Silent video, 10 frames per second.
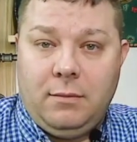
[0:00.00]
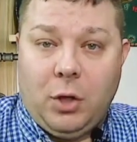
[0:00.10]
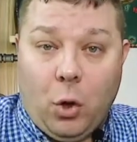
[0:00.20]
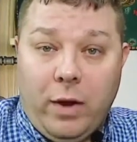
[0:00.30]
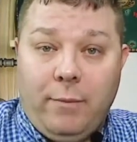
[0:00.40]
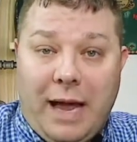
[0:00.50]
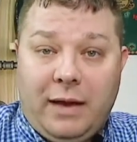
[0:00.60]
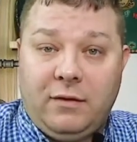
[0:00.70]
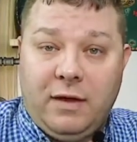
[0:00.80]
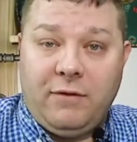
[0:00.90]
Going
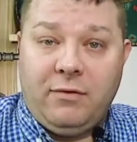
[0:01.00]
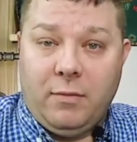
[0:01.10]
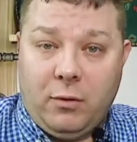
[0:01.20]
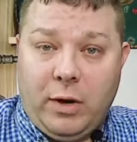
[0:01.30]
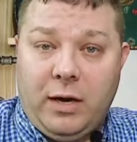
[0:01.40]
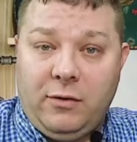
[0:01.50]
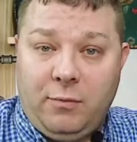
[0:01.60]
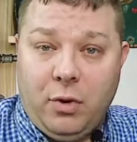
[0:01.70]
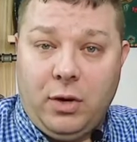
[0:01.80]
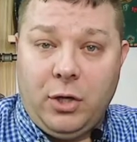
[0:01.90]
back to David McRaney's
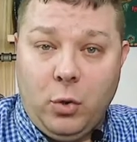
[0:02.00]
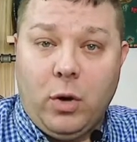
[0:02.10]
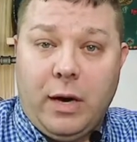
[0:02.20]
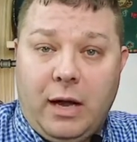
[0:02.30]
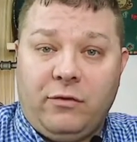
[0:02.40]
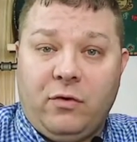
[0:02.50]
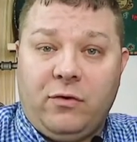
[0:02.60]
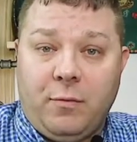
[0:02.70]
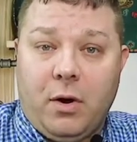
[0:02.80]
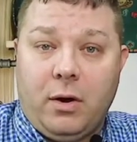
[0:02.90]
book, You Are Not So
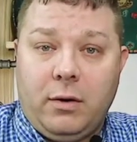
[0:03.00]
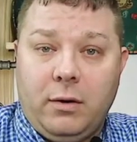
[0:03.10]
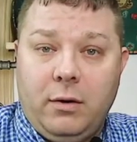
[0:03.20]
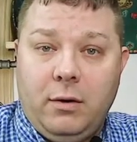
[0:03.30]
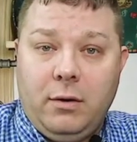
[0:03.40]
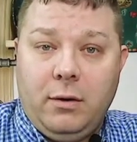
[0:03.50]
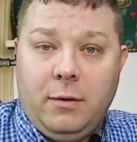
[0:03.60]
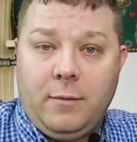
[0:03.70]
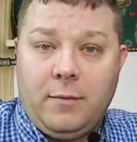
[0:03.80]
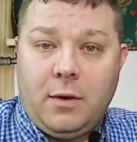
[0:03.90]
Smart,
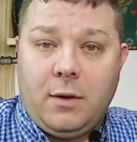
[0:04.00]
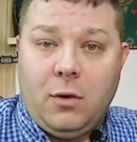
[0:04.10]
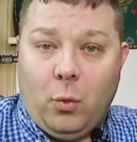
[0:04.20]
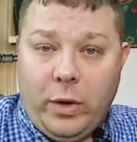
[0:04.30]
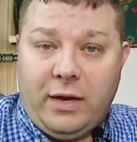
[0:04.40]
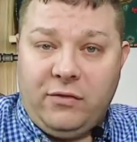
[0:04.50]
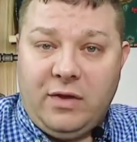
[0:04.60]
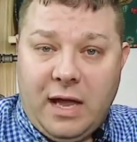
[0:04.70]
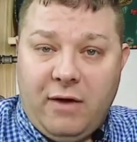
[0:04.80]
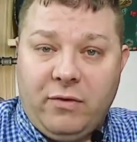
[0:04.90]
we can
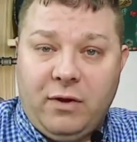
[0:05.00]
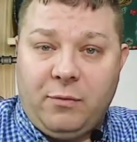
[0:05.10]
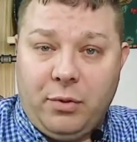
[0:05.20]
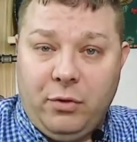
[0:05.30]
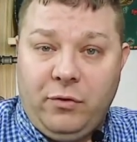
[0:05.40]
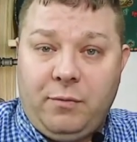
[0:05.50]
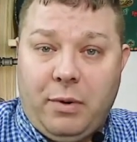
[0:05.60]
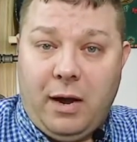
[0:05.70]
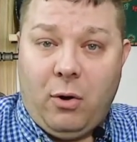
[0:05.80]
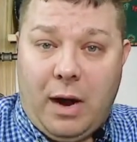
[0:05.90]
see evidence produced
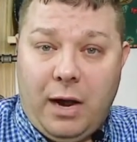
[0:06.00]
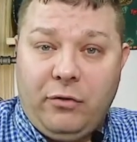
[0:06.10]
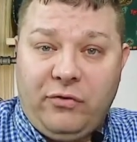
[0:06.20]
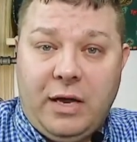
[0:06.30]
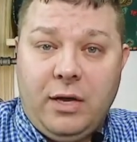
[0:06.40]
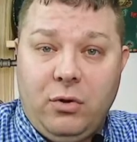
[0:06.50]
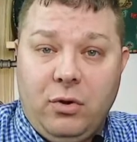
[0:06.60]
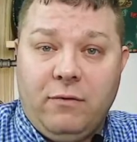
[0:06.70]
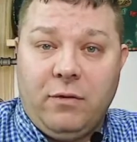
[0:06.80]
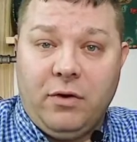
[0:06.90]
by Ohio State
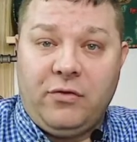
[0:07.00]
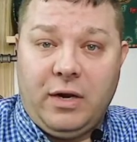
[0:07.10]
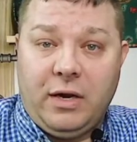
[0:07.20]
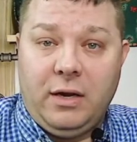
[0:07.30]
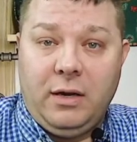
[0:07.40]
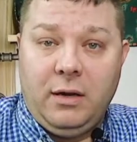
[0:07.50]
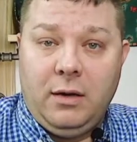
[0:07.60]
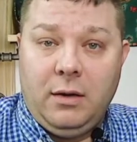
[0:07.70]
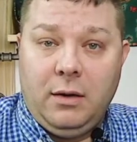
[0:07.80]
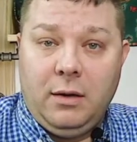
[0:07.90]
University
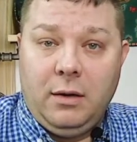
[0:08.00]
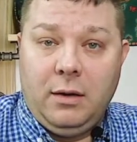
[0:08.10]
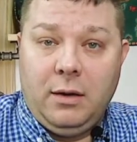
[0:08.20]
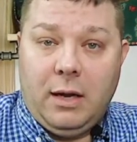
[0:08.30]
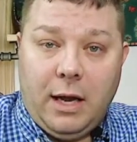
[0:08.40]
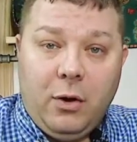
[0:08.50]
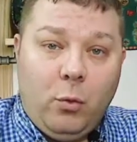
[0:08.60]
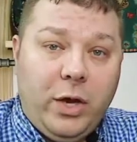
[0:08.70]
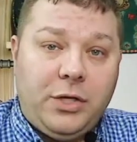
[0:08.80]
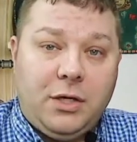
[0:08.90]

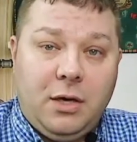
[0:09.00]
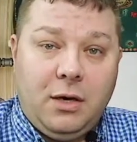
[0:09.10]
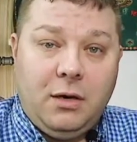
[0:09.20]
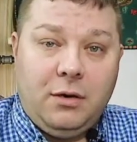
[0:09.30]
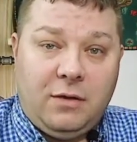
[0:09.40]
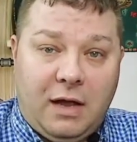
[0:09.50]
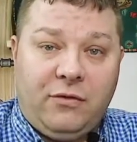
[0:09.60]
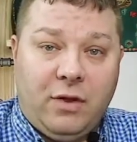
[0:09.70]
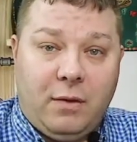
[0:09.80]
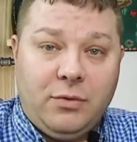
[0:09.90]
in which
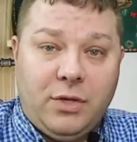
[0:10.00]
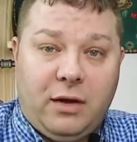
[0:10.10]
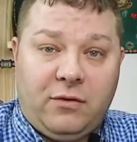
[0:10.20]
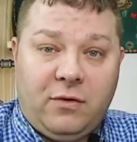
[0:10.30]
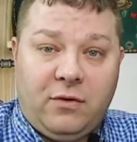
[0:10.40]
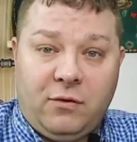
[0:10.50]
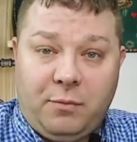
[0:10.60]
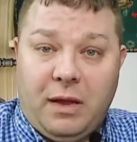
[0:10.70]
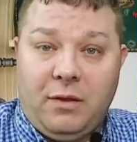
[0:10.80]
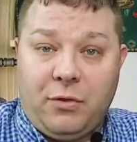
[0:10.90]
test subjects
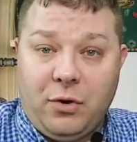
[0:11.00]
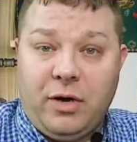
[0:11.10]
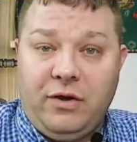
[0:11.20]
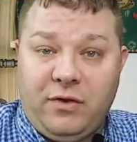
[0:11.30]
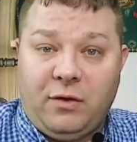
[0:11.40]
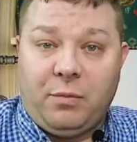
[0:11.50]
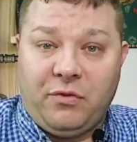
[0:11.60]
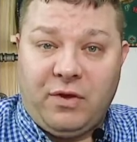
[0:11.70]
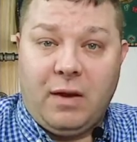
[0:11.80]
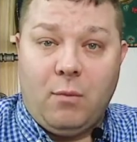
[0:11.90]
spent
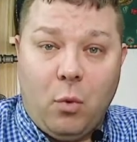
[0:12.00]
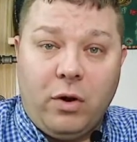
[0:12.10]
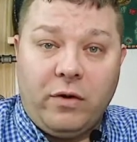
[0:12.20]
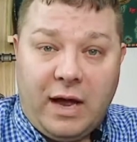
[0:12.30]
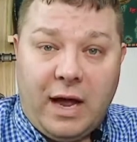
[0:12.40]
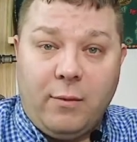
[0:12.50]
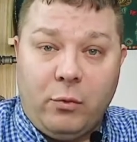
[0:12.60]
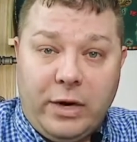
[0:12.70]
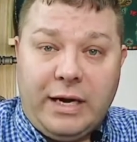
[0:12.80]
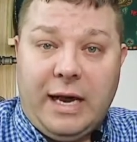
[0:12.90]
36% more time
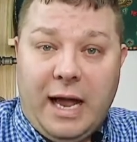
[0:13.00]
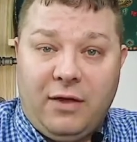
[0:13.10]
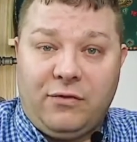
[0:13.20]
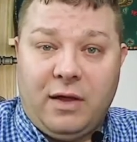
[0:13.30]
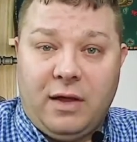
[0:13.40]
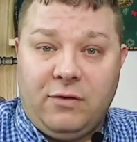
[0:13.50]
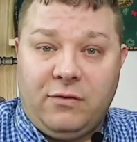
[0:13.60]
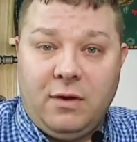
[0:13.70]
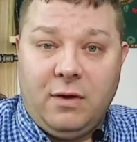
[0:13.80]
reading essays